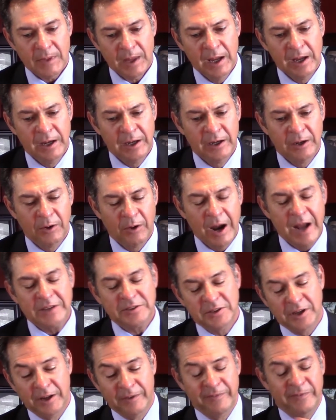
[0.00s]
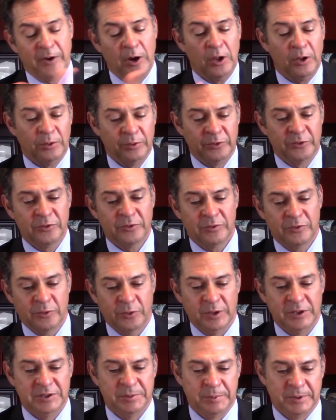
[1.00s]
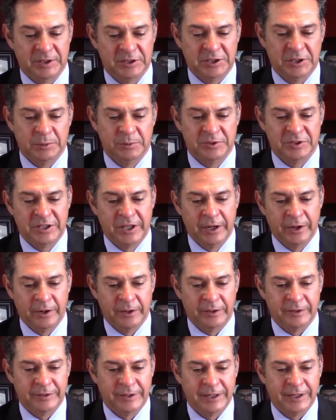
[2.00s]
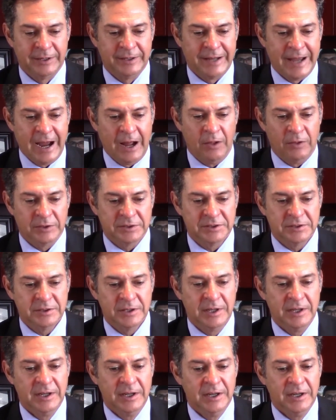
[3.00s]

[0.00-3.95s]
Or actually, I followed Teresa because she was there in Dallas.